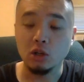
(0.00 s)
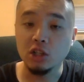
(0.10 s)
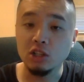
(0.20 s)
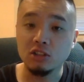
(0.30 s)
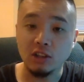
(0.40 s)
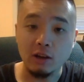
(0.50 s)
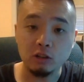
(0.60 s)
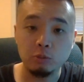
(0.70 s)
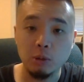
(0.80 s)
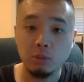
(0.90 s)
good
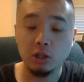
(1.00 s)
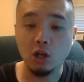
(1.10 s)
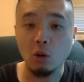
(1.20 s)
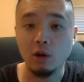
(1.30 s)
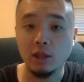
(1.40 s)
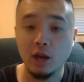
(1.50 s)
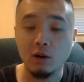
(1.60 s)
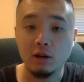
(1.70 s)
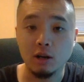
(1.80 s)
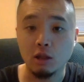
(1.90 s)
salespeople to go in
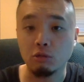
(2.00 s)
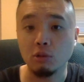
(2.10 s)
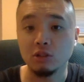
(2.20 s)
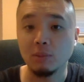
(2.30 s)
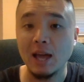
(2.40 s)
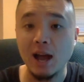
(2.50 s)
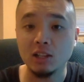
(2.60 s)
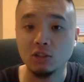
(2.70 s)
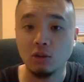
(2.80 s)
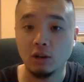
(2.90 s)
there and throw some
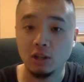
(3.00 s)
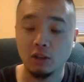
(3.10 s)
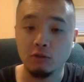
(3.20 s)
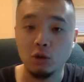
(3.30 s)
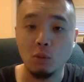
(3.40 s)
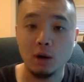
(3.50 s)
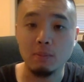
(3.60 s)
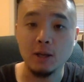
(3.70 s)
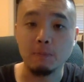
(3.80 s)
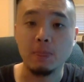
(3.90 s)
gas on it, if you know what I
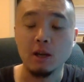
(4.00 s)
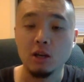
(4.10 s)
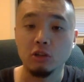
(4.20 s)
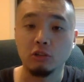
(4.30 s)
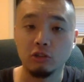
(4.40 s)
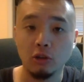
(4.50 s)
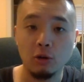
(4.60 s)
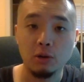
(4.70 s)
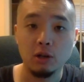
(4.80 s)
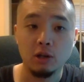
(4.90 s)
mean.
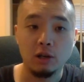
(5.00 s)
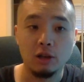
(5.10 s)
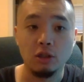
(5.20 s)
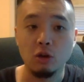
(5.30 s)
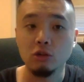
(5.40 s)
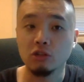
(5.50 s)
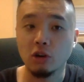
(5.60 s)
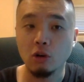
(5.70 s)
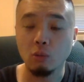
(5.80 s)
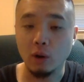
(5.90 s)
So those
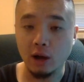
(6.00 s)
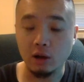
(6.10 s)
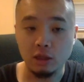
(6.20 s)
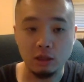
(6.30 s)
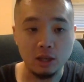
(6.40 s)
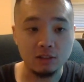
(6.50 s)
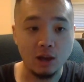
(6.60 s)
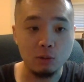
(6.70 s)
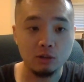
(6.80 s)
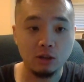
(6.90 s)
are the things I
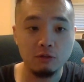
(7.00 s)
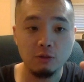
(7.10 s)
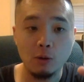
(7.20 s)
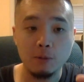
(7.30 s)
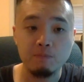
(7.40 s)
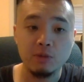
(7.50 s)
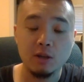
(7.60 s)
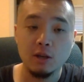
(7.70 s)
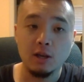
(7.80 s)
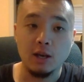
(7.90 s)
was looking for,
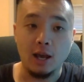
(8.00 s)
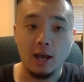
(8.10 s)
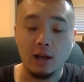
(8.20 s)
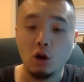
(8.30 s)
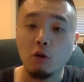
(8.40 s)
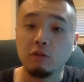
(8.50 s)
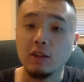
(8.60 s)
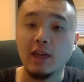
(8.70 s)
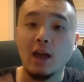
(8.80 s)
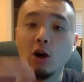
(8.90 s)
and hopefully
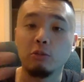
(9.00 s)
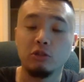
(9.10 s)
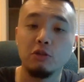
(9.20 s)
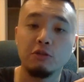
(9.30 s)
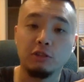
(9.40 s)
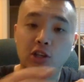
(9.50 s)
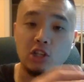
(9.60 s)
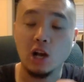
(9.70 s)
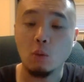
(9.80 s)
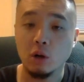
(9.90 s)
that helps you
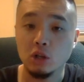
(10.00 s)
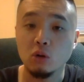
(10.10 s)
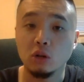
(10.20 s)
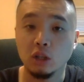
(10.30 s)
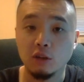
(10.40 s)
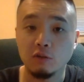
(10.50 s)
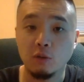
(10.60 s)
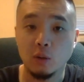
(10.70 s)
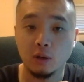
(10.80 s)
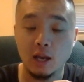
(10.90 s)
flesh out what you're looking
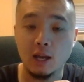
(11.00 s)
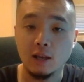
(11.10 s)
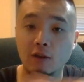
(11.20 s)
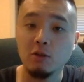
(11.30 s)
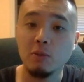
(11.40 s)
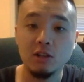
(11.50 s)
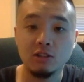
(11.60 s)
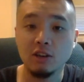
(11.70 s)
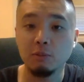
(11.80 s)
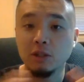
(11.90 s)
for. Okay, everybody's
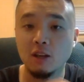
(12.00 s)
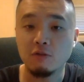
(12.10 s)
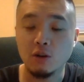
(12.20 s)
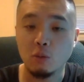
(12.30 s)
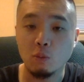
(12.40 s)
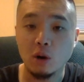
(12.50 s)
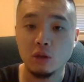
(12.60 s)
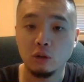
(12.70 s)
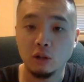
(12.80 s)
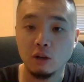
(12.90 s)
going to be different in what
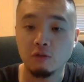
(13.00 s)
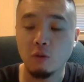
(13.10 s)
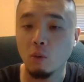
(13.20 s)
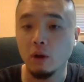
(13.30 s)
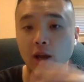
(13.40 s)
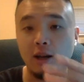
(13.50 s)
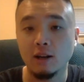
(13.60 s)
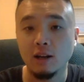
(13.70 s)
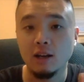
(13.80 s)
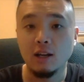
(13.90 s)
they're looking for, and
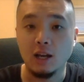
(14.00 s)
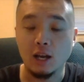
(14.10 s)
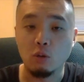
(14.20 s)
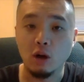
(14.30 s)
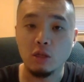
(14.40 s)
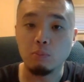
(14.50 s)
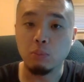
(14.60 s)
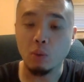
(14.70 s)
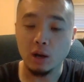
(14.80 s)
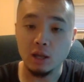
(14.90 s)
the
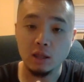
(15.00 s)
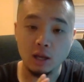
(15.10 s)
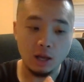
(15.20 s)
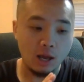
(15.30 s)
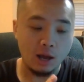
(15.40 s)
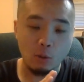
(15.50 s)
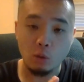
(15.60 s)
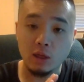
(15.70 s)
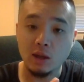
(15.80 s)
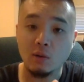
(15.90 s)
point in at
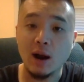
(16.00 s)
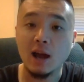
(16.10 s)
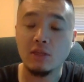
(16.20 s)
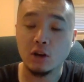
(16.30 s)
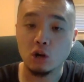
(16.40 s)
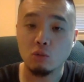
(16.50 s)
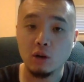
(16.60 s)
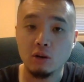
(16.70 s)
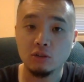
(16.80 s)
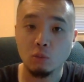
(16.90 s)
where they're at in their
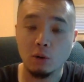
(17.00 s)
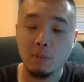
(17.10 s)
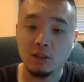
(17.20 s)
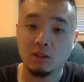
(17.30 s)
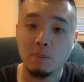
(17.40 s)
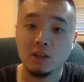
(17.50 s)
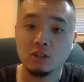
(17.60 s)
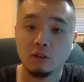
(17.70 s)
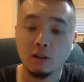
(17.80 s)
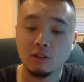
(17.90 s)
careers and what makes
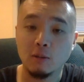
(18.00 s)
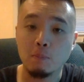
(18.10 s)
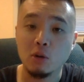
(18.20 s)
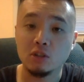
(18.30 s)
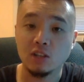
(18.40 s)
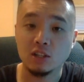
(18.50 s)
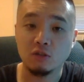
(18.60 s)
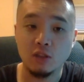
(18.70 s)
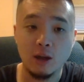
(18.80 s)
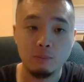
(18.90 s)
the most sense
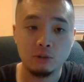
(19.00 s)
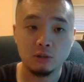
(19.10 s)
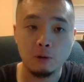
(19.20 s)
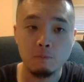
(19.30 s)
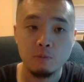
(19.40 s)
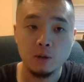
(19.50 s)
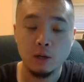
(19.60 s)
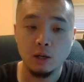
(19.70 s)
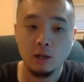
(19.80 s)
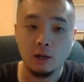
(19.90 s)
for them. So
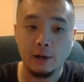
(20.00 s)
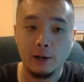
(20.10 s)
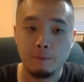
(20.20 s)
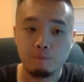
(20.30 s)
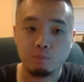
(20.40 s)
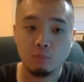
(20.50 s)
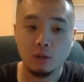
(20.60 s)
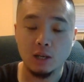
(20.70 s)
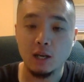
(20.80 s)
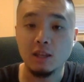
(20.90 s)
um,
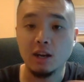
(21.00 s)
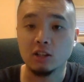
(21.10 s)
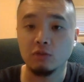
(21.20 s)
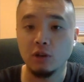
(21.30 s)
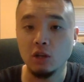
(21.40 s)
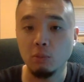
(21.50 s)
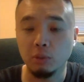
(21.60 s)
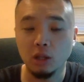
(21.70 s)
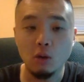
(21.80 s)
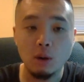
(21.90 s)
in the next video
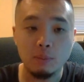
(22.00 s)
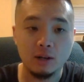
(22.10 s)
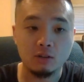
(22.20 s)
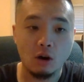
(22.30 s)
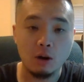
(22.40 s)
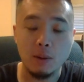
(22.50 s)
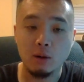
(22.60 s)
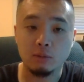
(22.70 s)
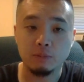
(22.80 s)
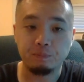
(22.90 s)
below, I'm going to talk about